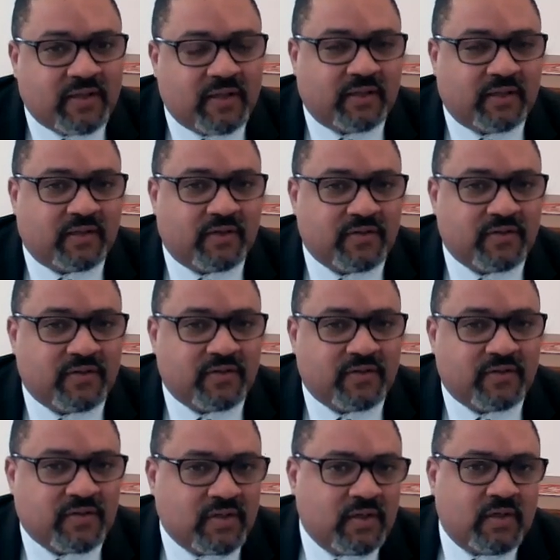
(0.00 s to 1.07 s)
I think that
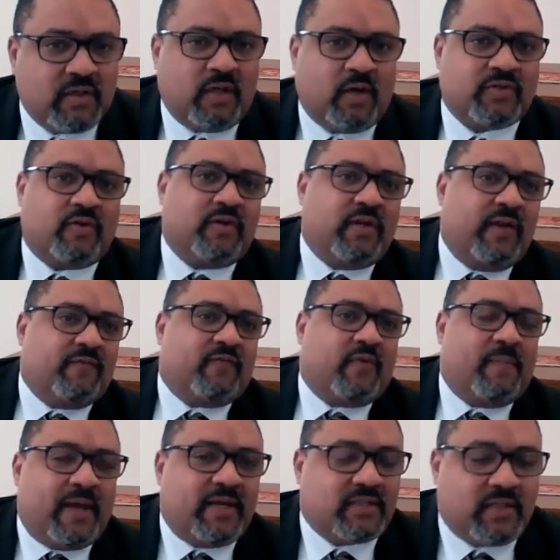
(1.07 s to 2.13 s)
there's certain
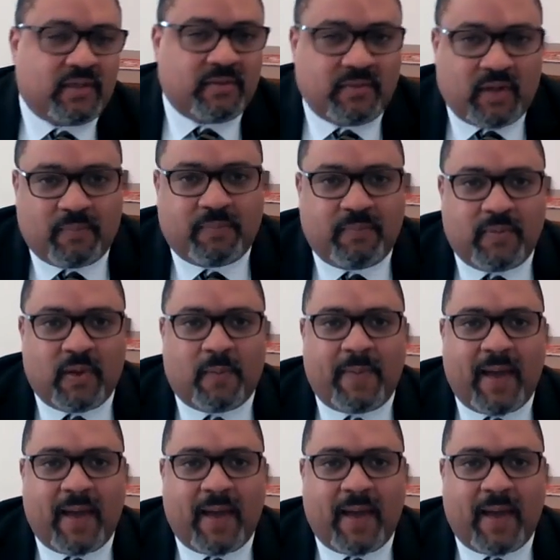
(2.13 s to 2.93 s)
information,